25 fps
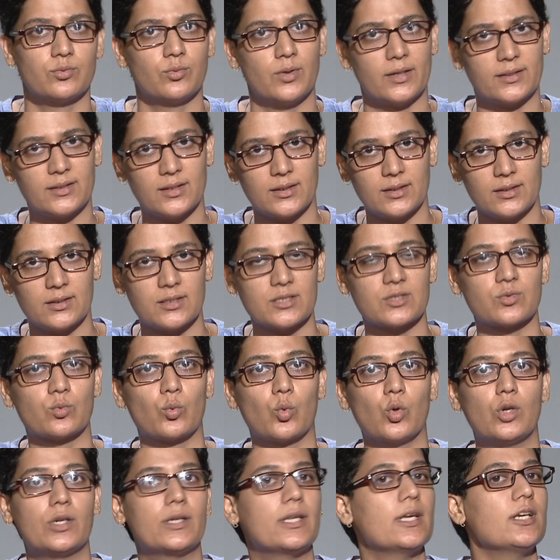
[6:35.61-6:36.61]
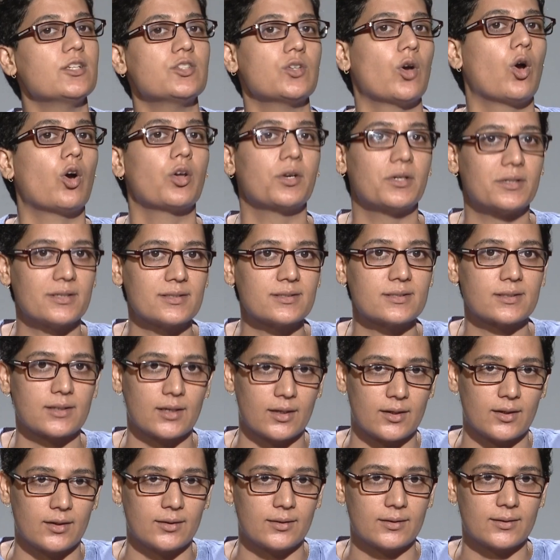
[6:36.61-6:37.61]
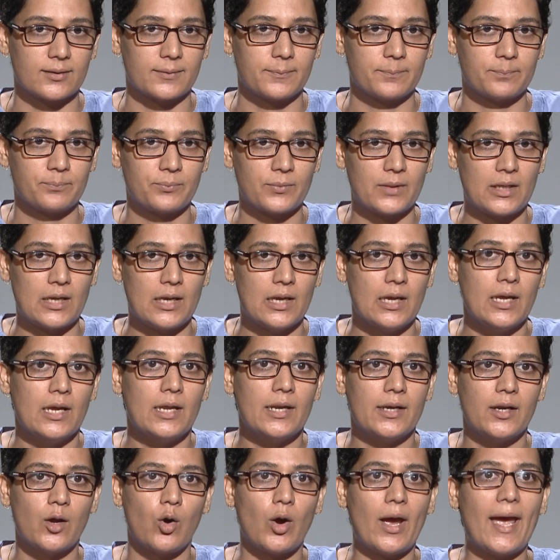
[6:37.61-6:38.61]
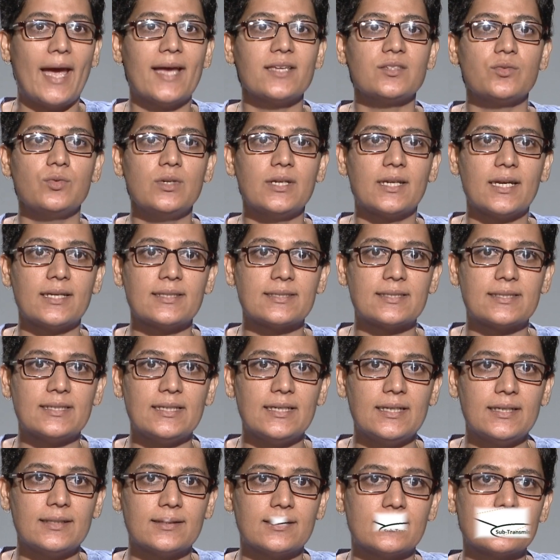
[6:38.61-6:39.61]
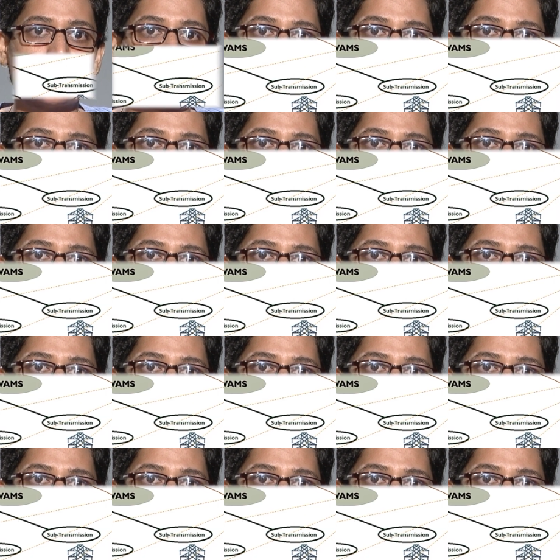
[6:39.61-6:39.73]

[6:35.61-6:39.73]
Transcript: whether it is voltage or it is current. Now, as we can see in this